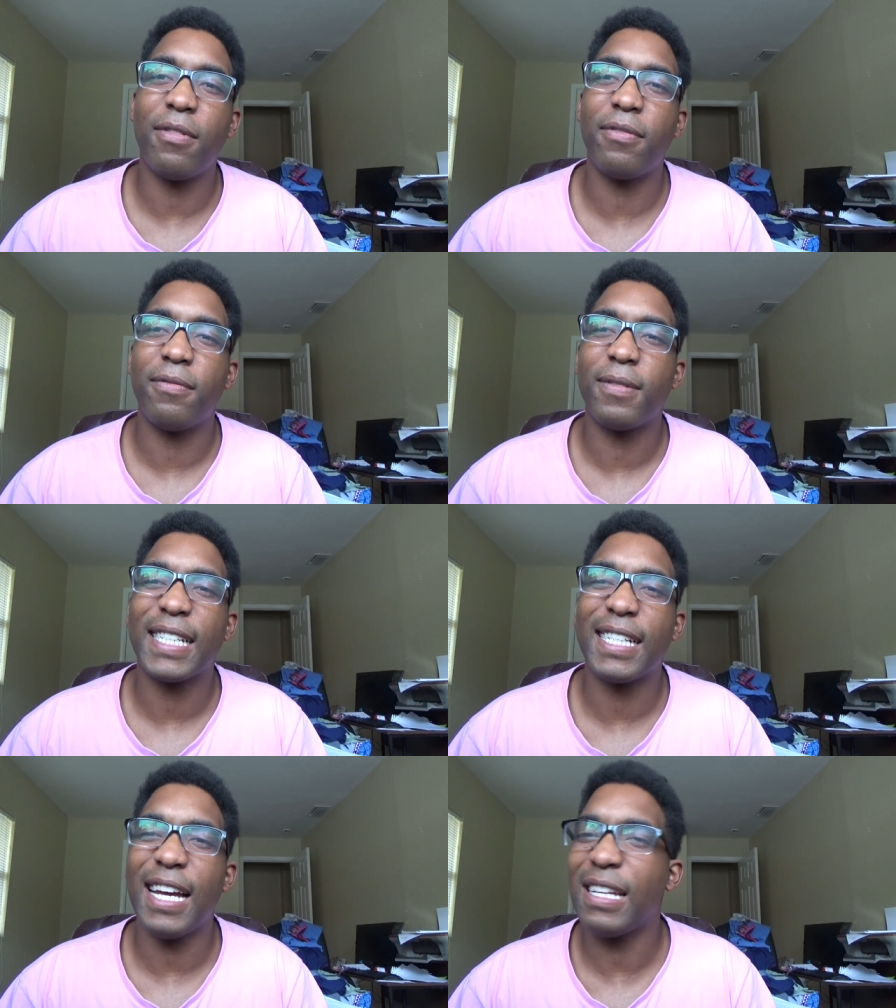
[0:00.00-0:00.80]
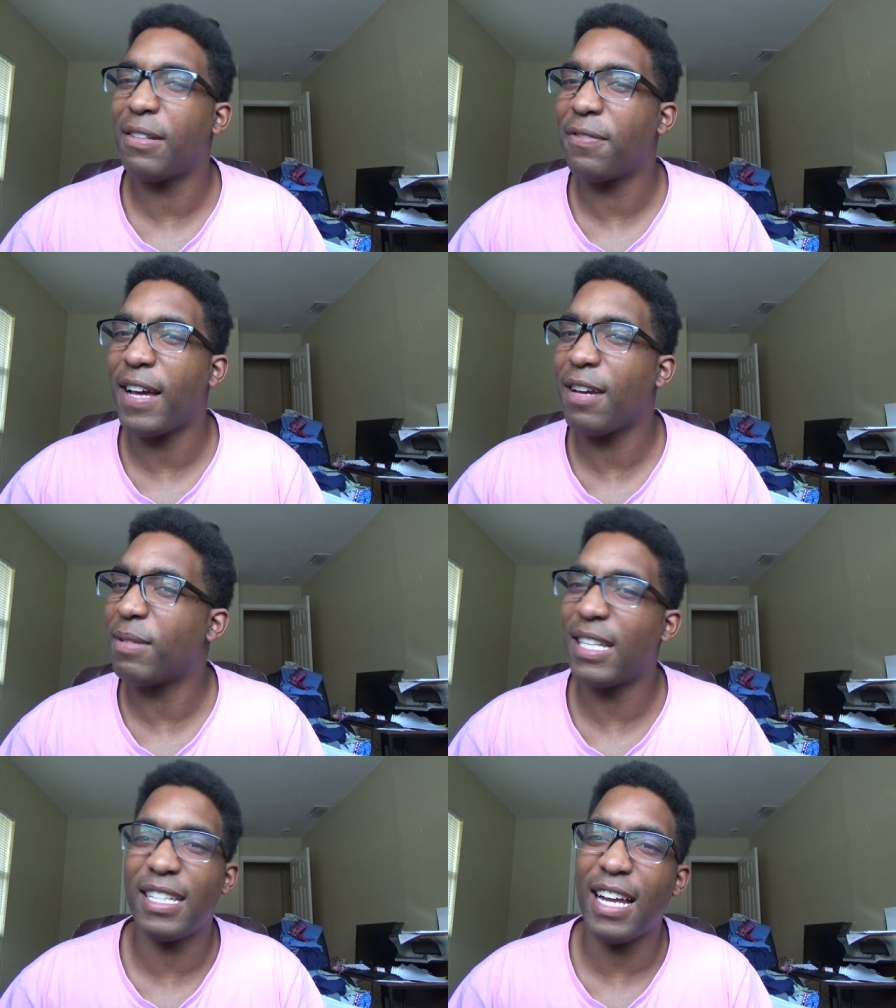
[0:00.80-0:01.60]
a kind of a fight,
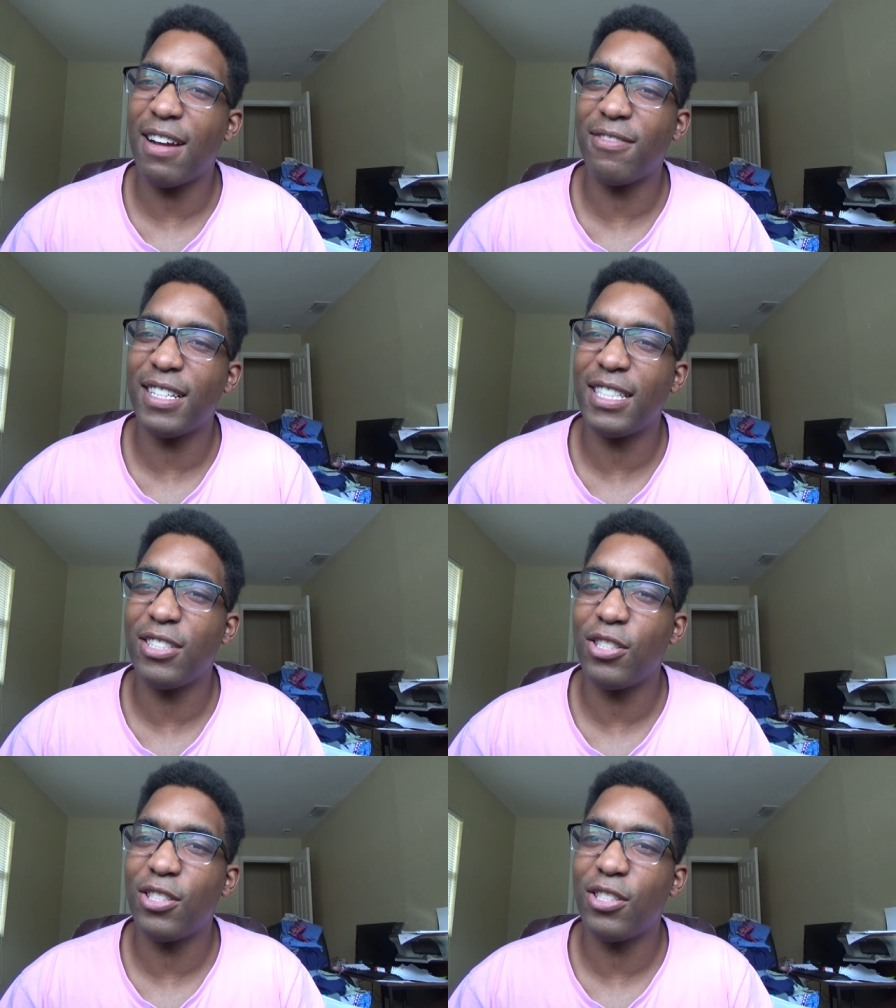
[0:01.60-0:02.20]
but then not really.